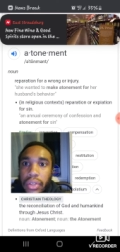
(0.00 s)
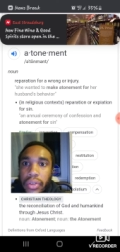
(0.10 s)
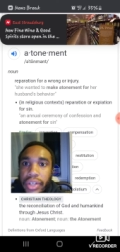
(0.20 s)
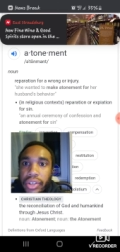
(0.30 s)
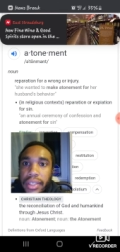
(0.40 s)

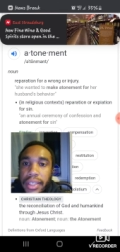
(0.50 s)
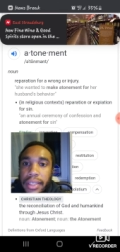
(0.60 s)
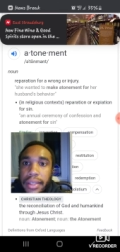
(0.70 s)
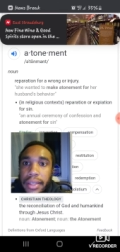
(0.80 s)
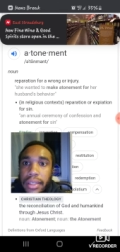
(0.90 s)
So as you can see,
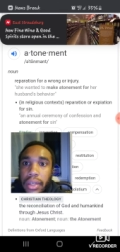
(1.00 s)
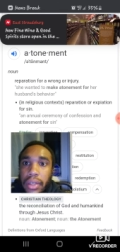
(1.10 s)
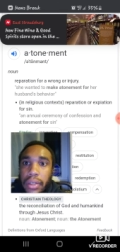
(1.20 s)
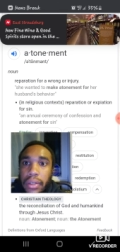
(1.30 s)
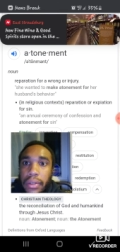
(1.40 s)
it says
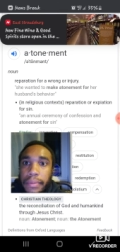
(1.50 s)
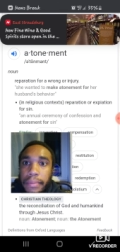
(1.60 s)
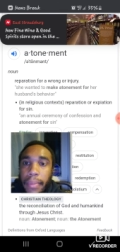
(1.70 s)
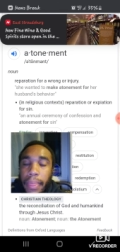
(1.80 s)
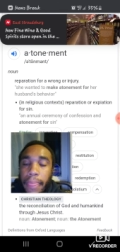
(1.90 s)
uh,
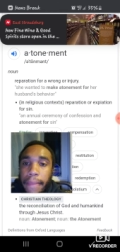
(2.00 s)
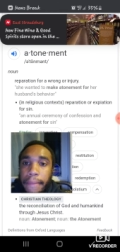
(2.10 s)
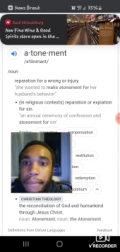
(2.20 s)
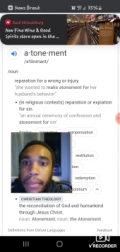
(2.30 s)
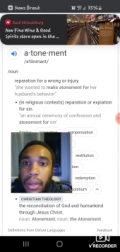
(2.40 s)

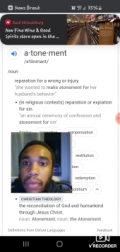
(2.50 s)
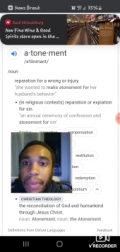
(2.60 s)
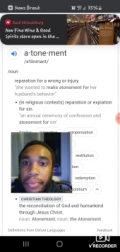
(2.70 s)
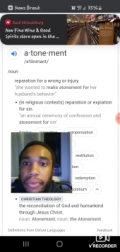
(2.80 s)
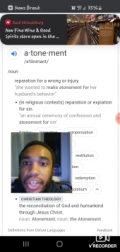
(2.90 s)

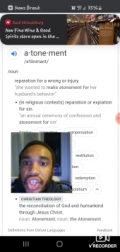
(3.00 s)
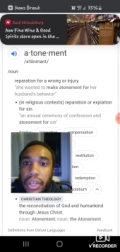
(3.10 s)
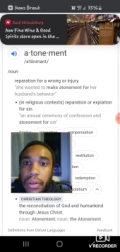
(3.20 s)
reparation